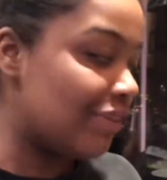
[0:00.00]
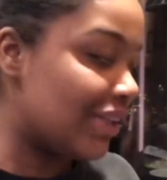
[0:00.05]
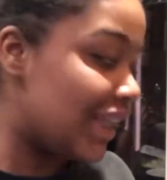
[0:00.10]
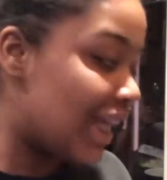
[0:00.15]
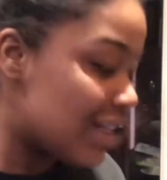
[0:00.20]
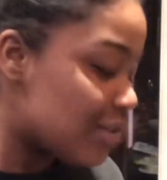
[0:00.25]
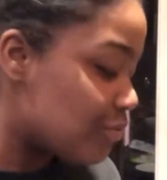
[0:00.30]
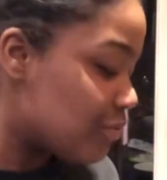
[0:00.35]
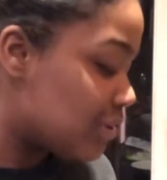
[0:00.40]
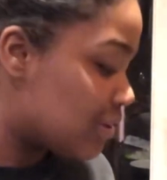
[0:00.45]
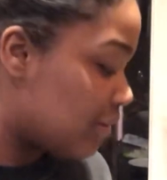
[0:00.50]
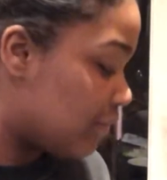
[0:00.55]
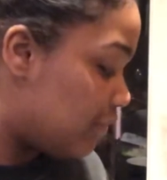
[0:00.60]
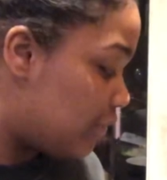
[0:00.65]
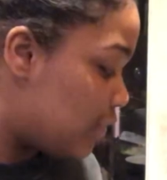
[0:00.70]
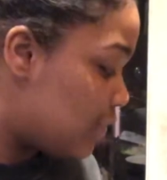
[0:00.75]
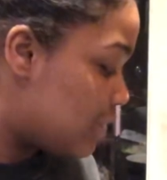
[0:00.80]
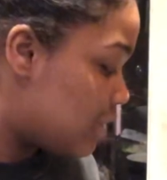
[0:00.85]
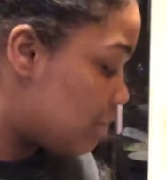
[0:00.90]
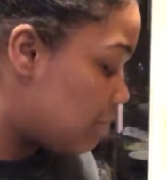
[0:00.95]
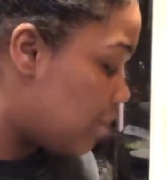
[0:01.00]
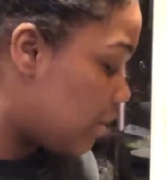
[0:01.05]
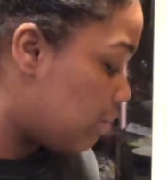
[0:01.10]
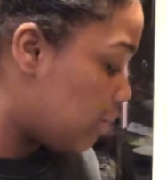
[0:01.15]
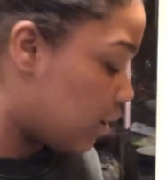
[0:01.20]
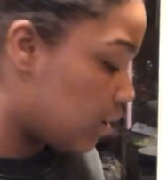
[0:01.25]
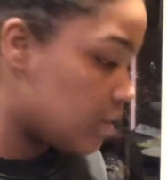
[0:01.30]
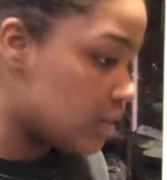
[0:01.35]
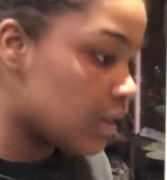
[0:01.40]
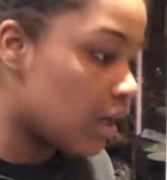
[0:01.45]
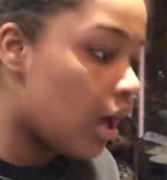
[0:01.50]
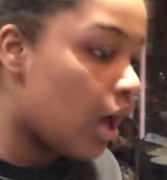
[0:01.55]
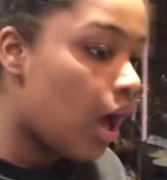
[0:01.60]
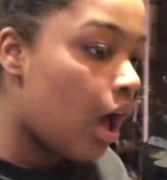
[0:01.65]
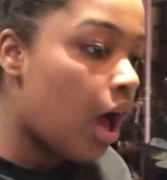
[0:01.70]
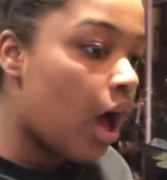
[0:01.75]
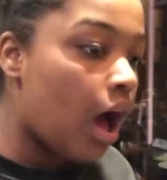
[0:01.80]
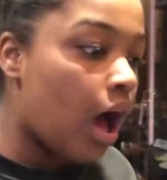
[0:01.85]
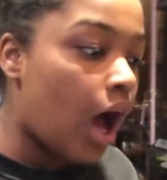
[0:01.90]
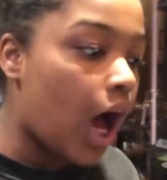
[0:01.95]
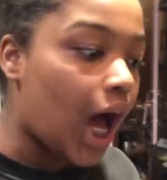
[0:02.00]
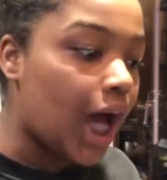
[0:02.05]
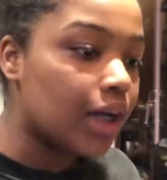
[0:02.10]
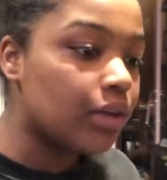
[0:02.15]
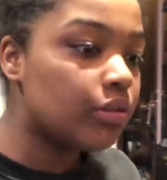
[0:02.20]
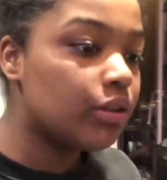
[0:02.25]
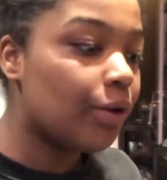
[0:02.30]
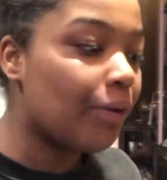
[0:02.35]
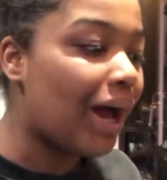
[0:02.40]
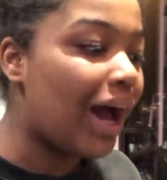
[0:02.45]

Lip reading: and that's what's confusing me, because I don't know